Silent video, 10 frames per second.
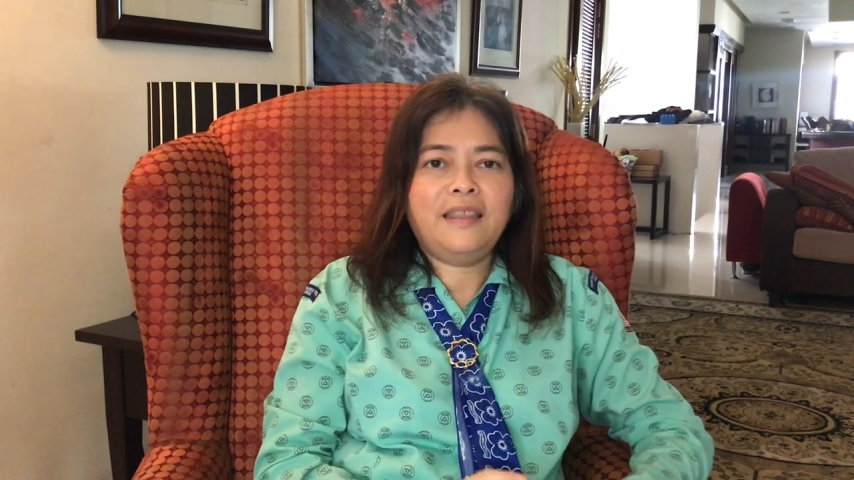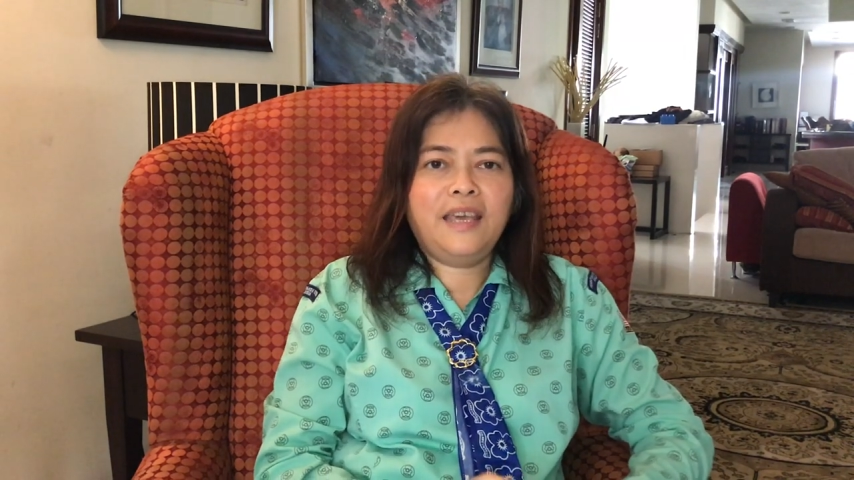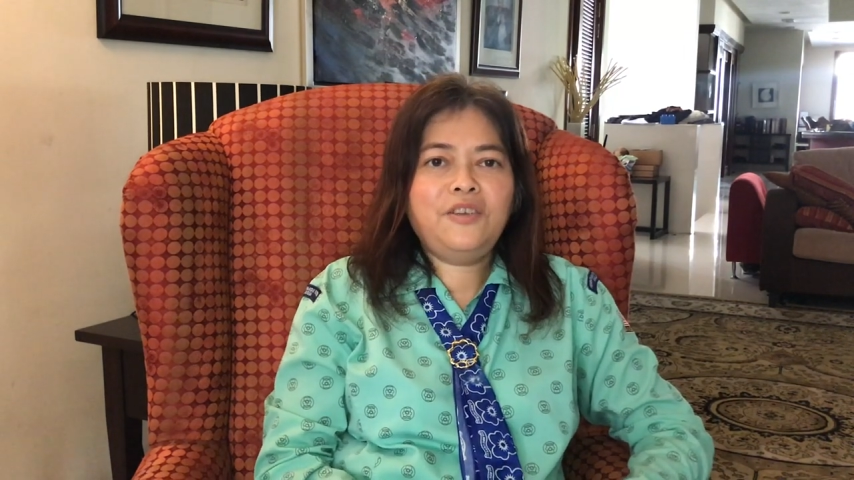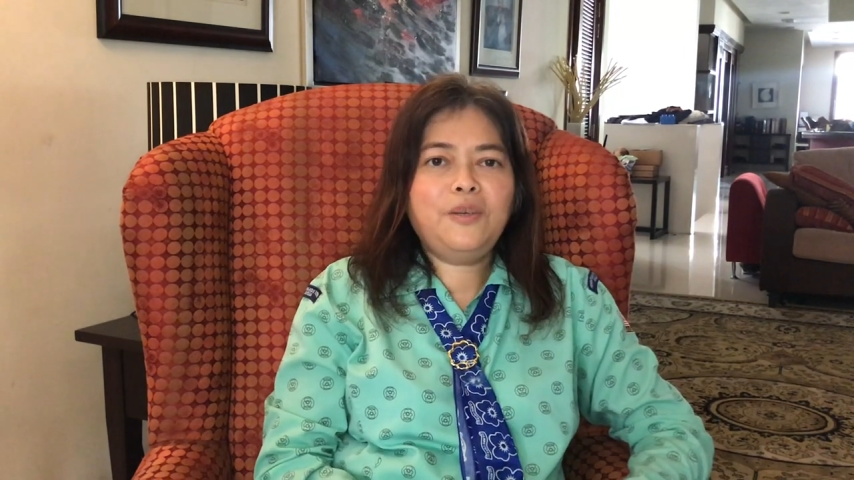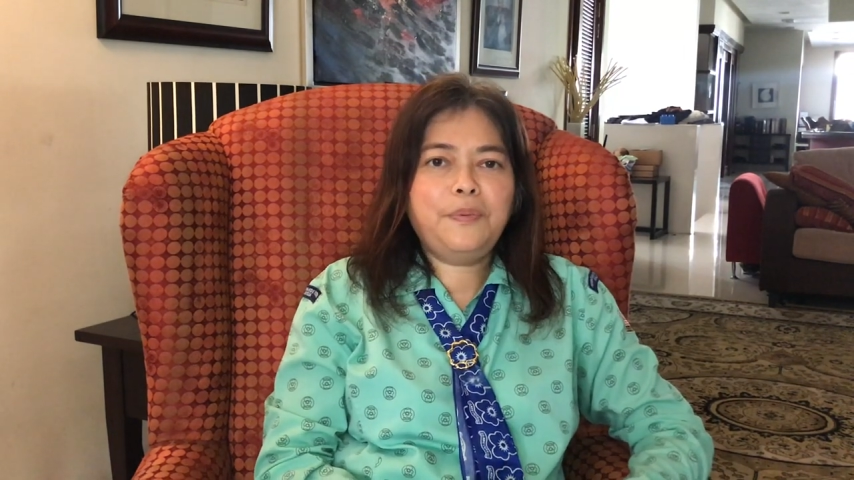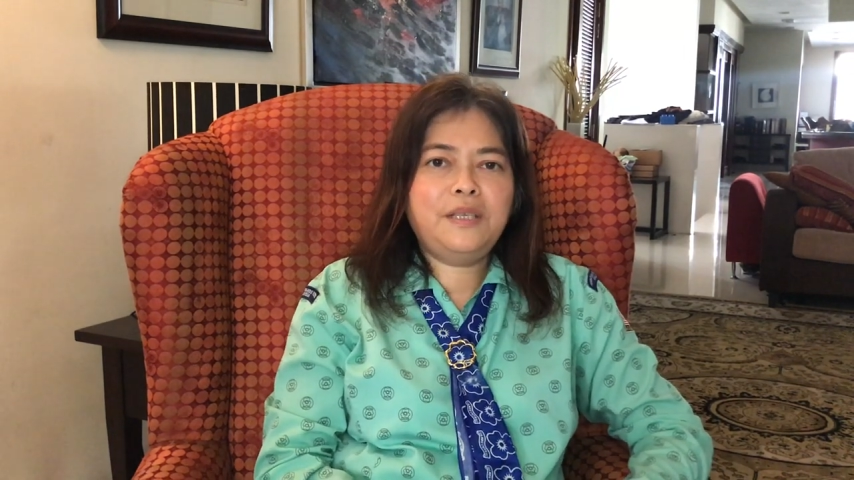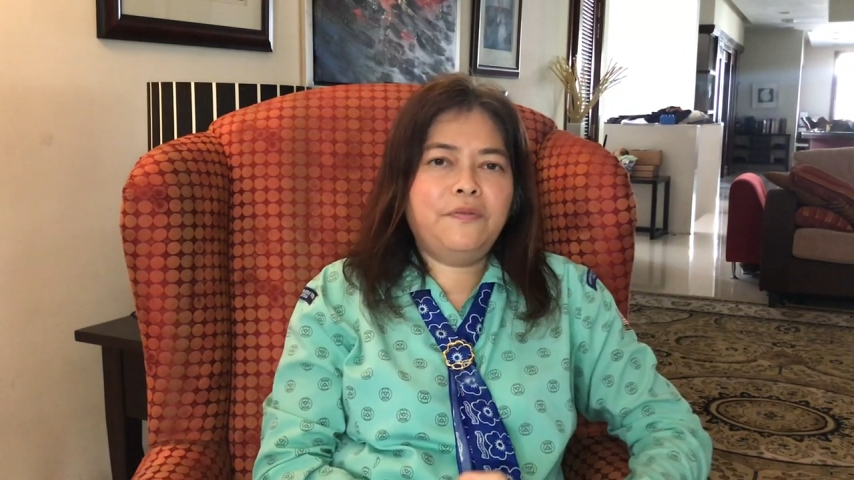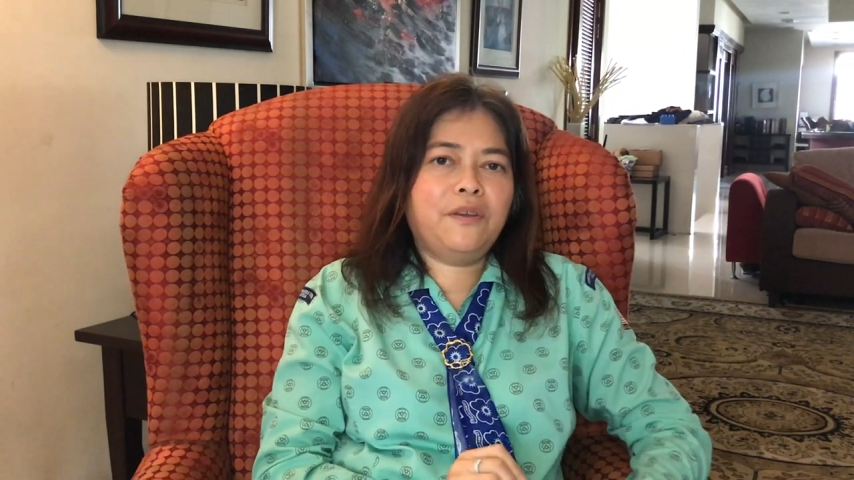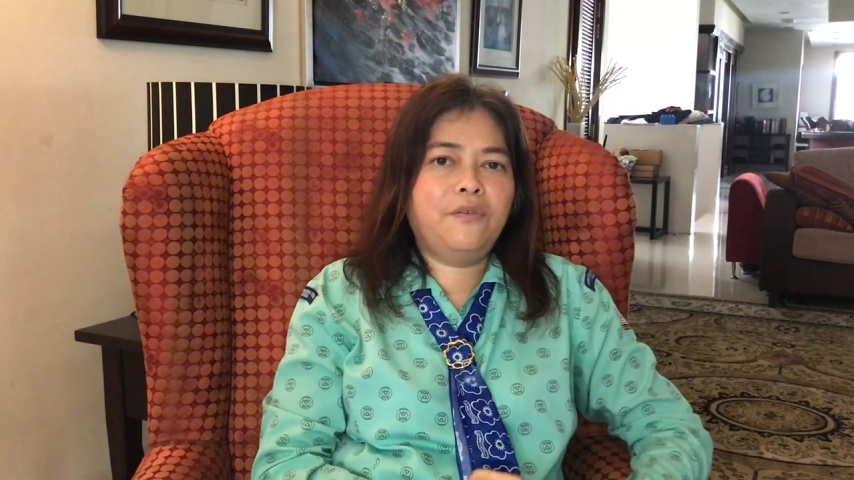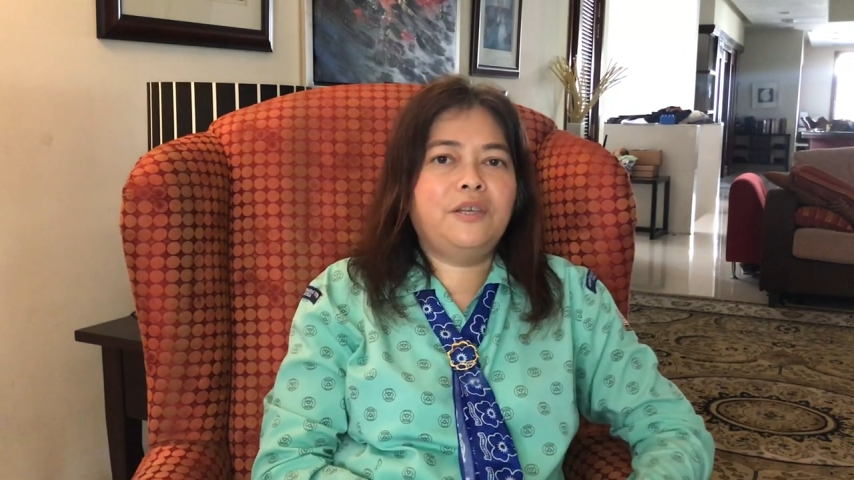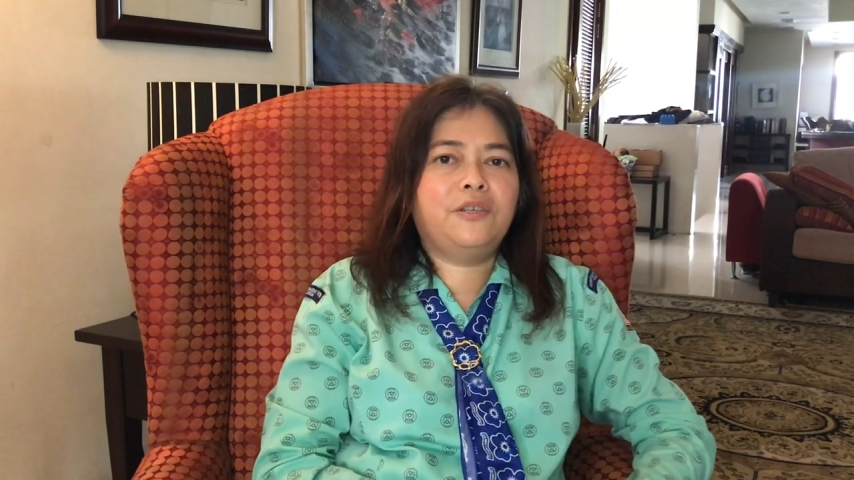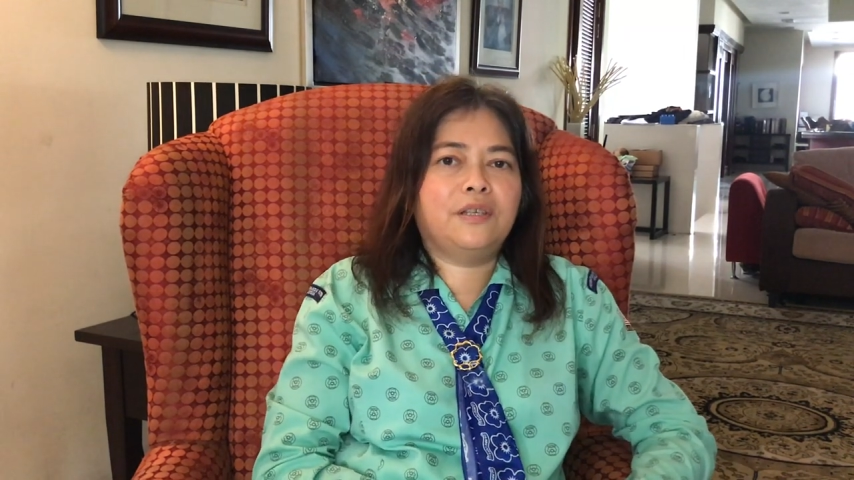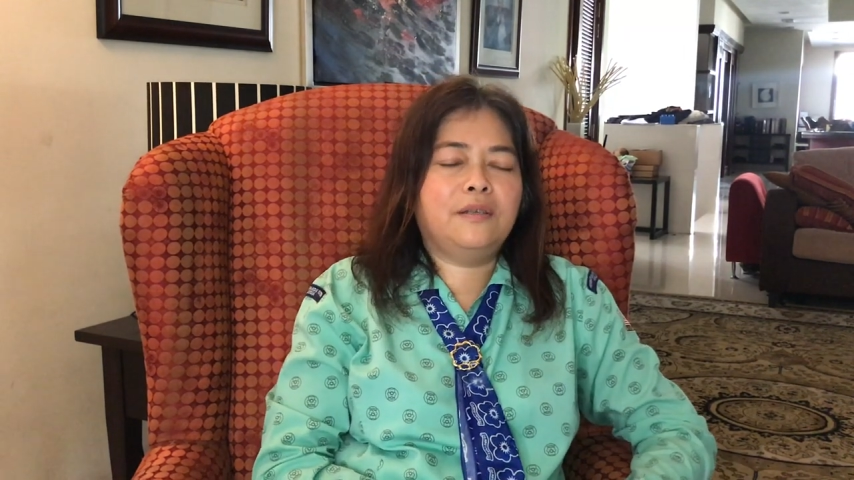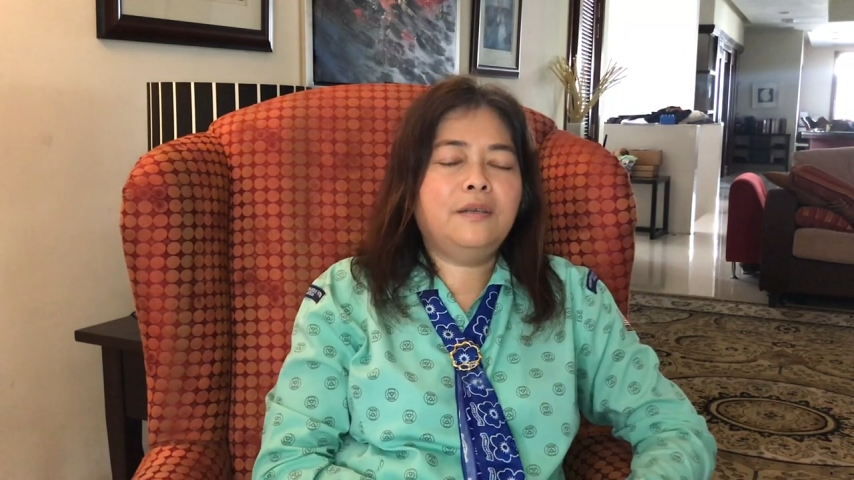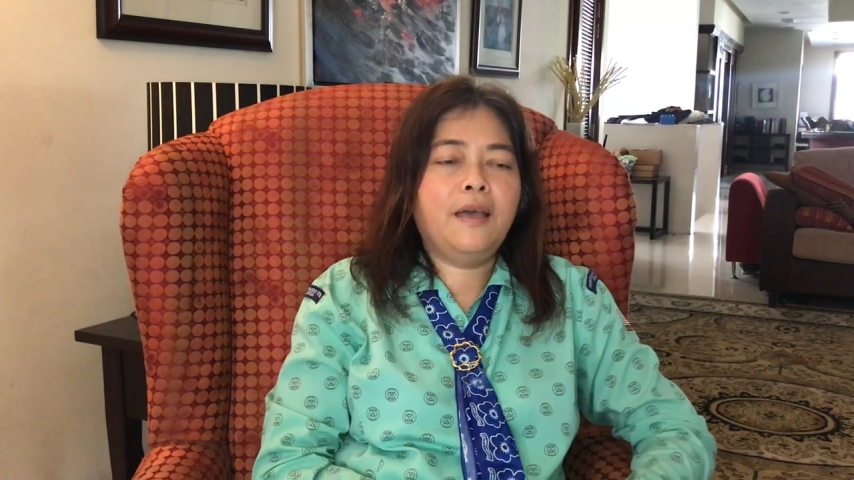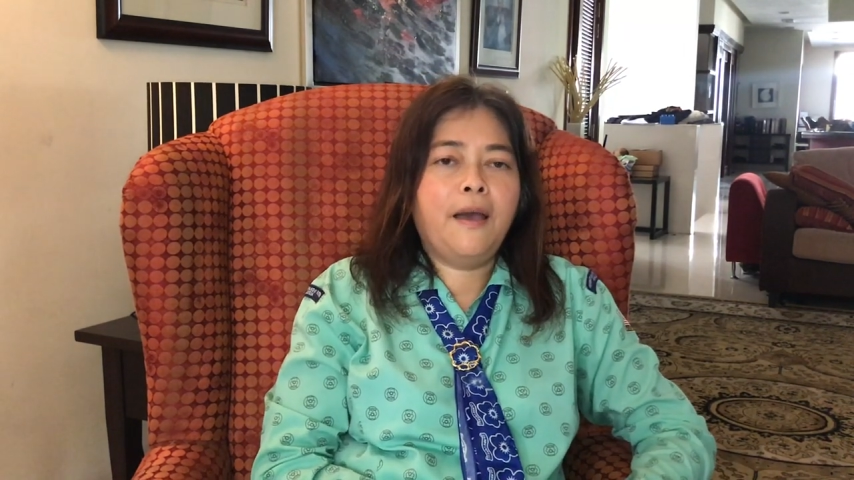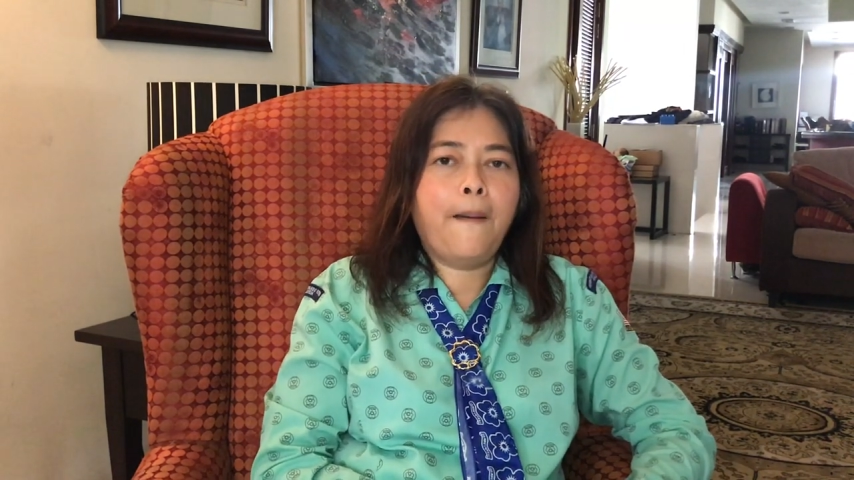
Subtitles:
The Asia Pacific region